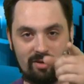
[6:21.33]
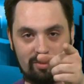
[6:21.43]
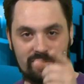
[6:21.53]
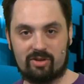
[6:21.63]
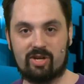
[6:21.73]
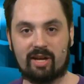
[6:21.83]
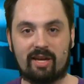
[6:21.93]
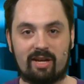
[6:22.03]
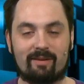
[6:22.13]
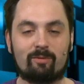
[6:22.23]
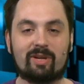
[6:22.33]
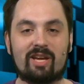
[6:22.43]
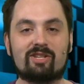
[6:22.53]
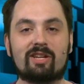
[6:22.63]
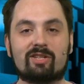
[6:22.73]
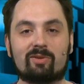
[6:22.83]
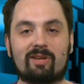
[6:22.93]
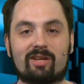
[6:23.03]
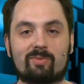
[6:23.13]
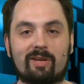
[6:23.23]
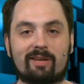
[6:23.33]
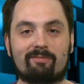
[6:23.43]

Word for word: We'll, check, we'll catch you next, next week.